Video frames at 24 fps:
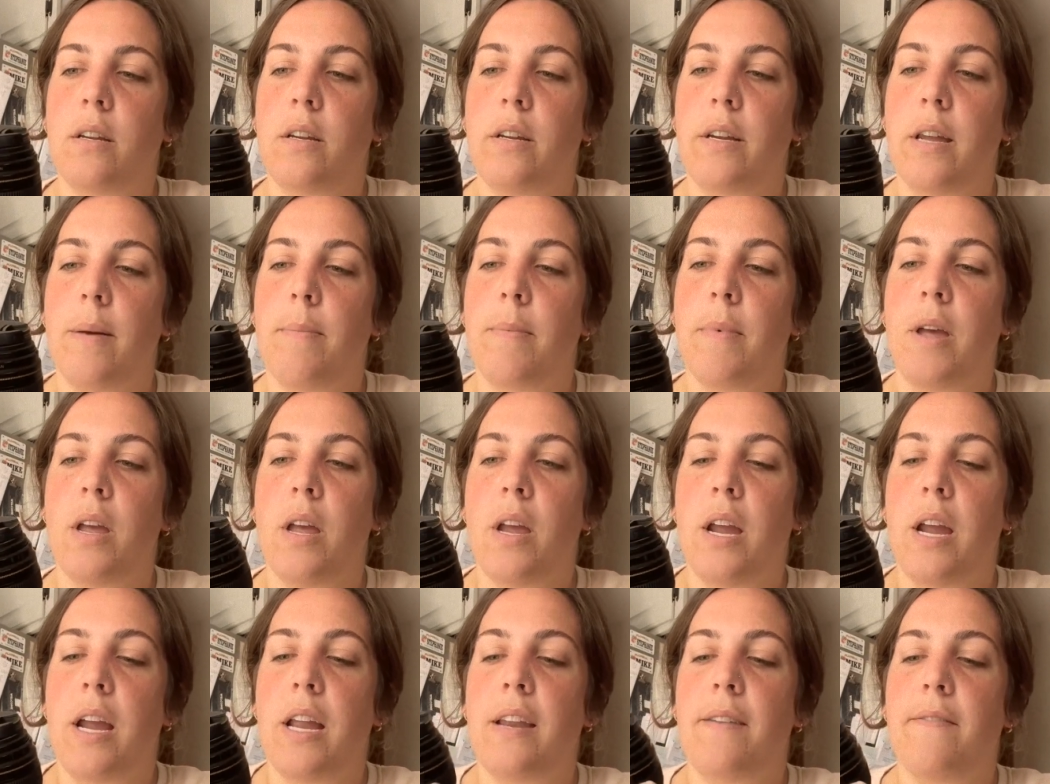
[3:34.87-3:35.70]
Yep,
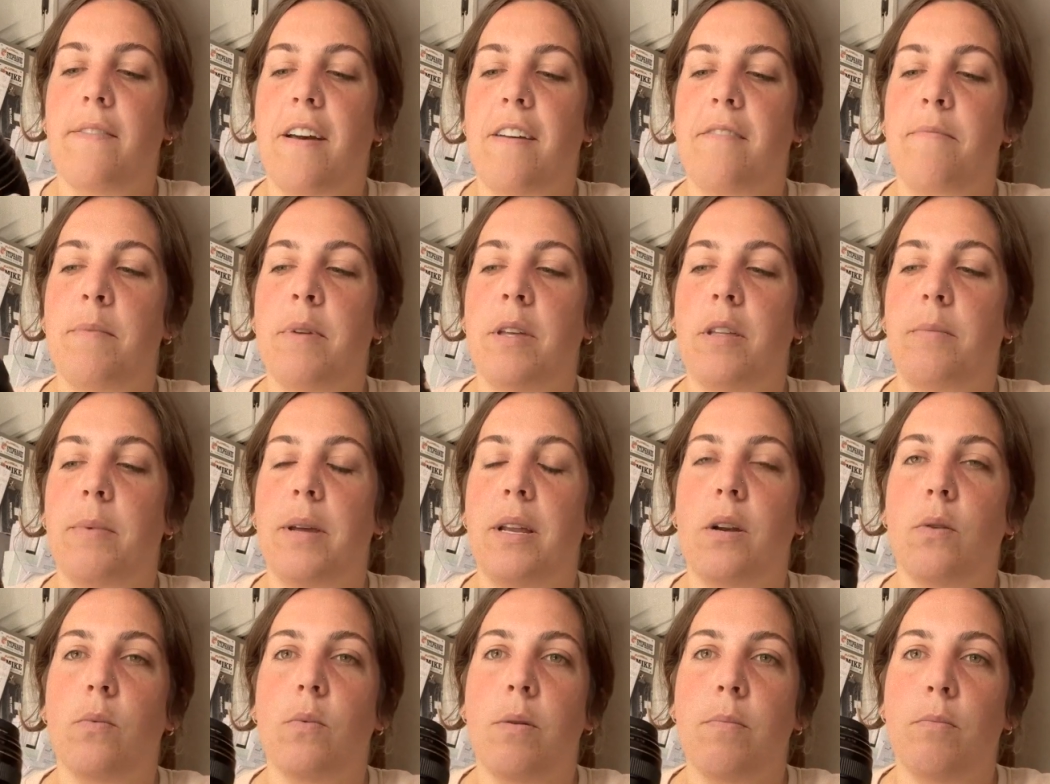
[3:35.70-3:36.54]
85
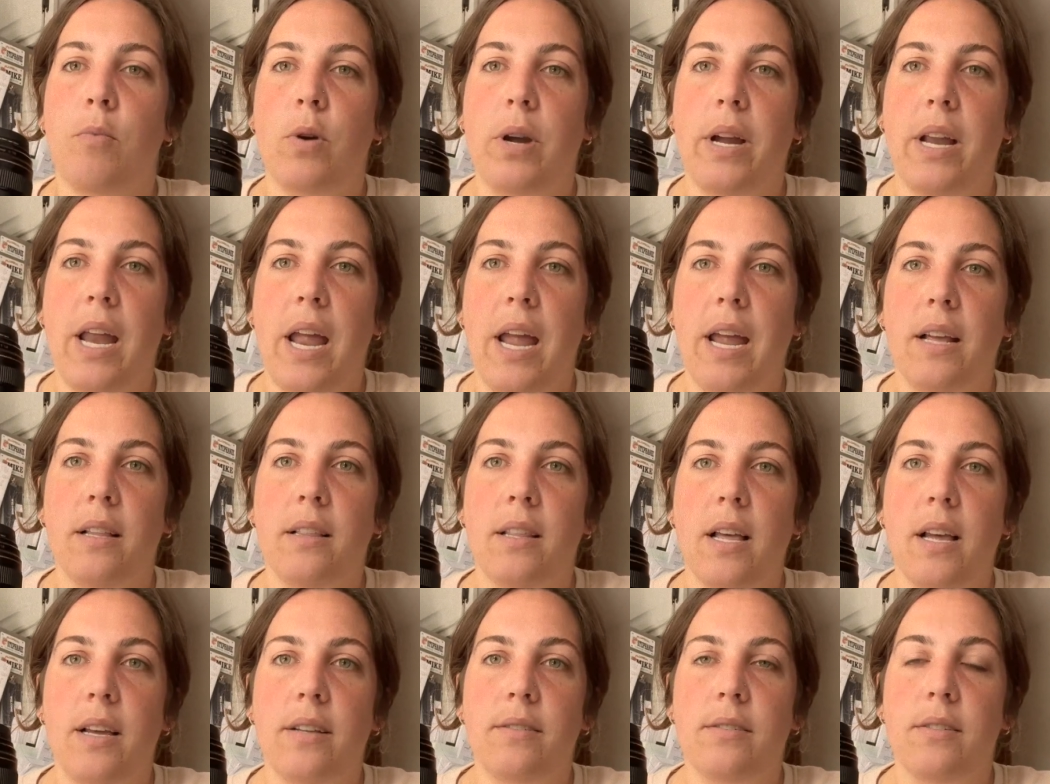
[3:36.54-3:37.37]
millimeter 1.8
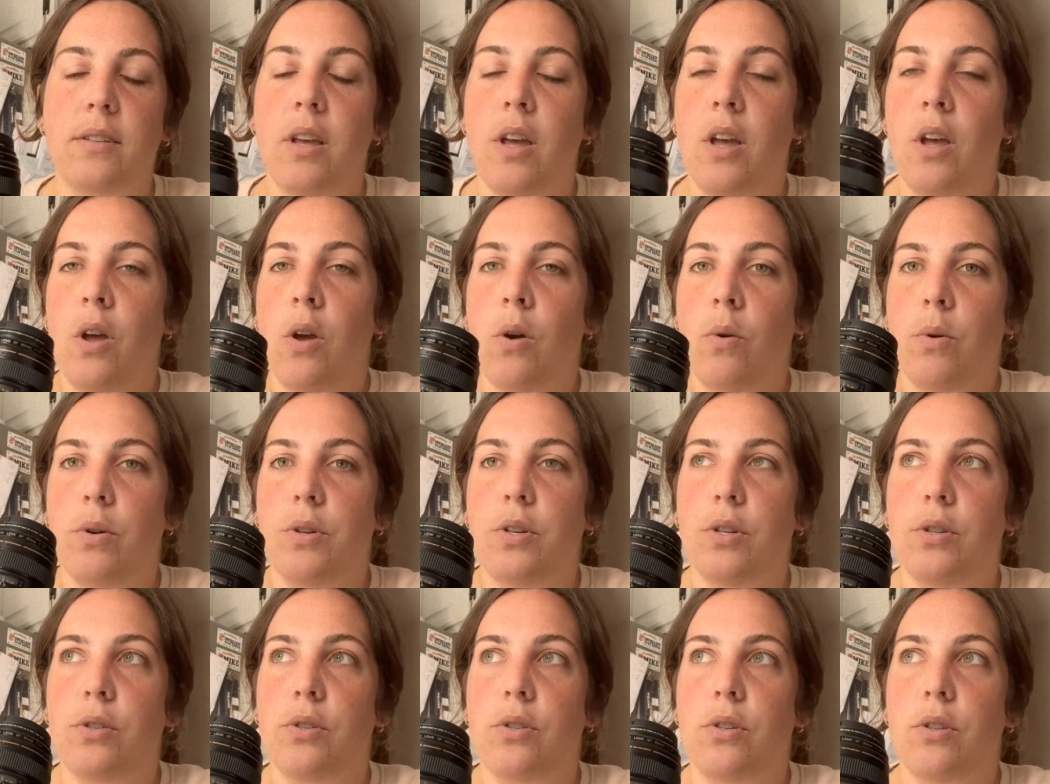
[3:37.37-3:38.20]
lens, which
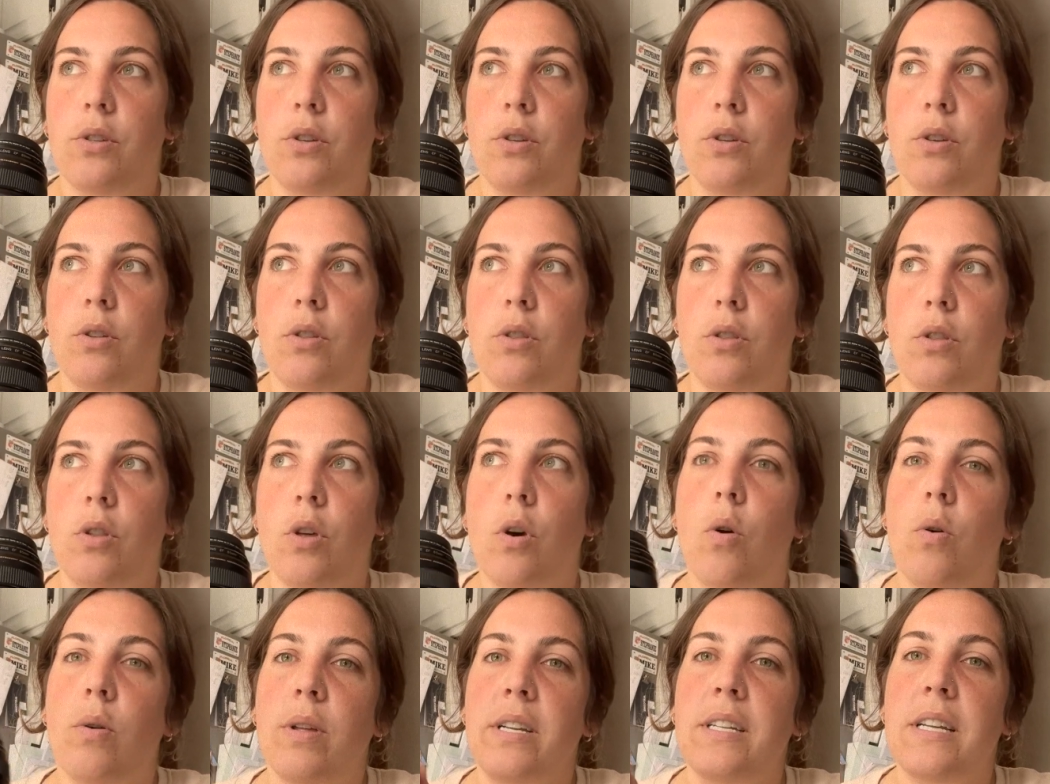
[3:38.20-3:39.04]
is the
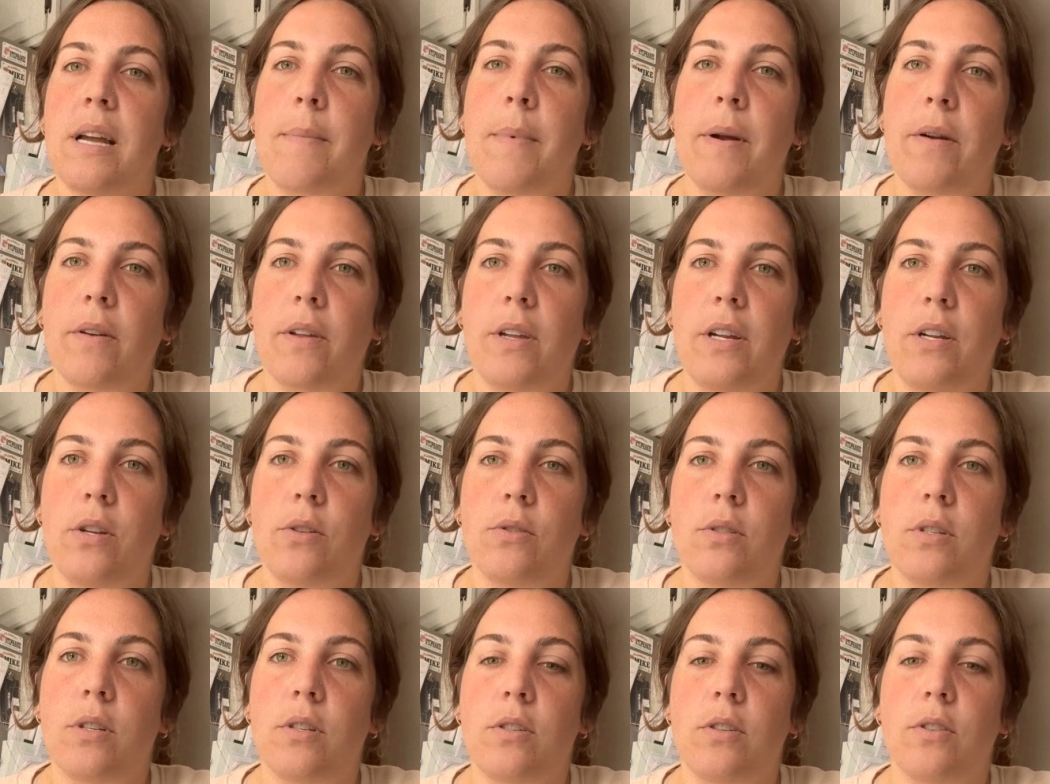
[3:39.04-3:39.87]
only time I really
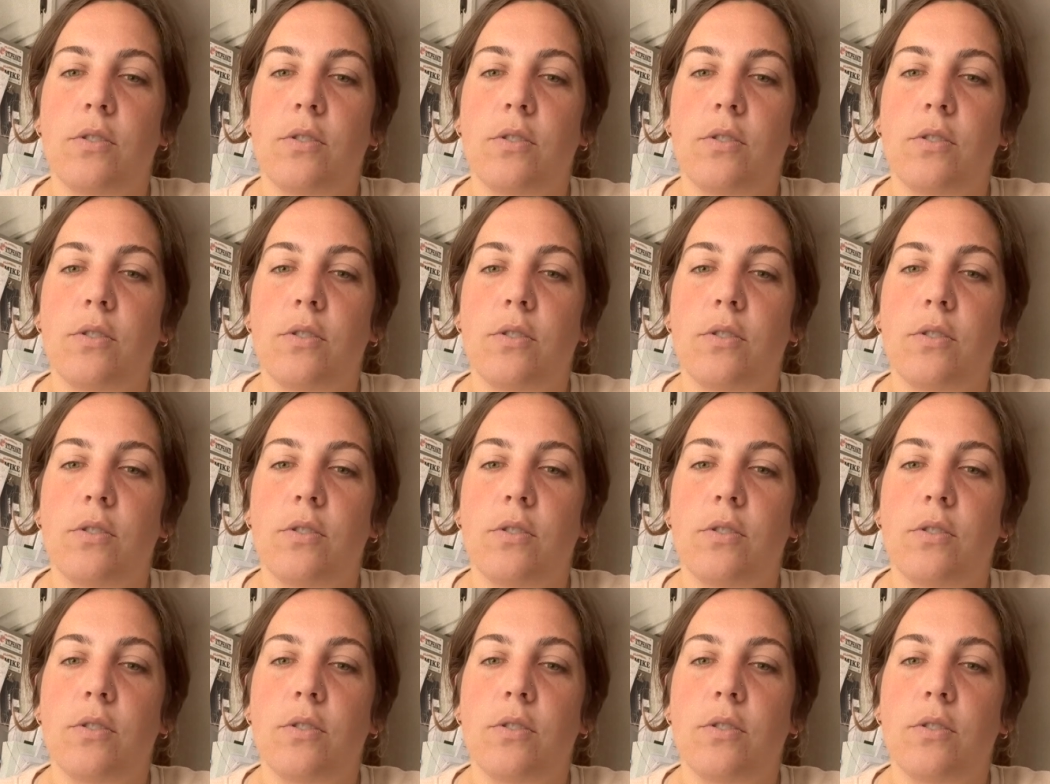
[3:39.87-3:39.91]
use this.